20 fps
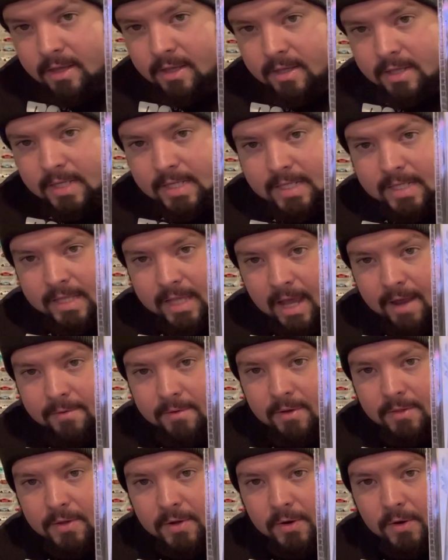slammed
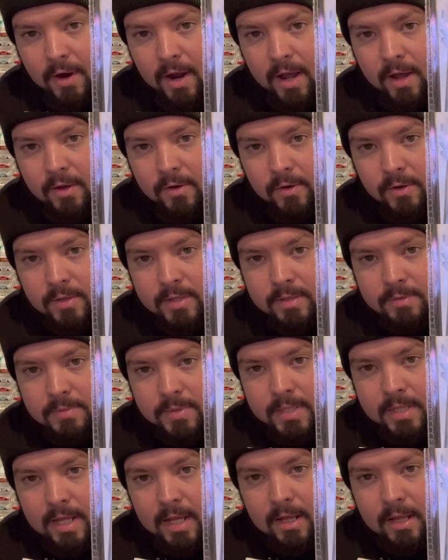on the ground on some
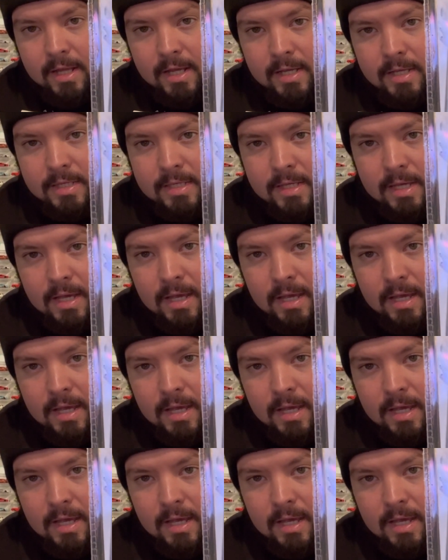Steelies.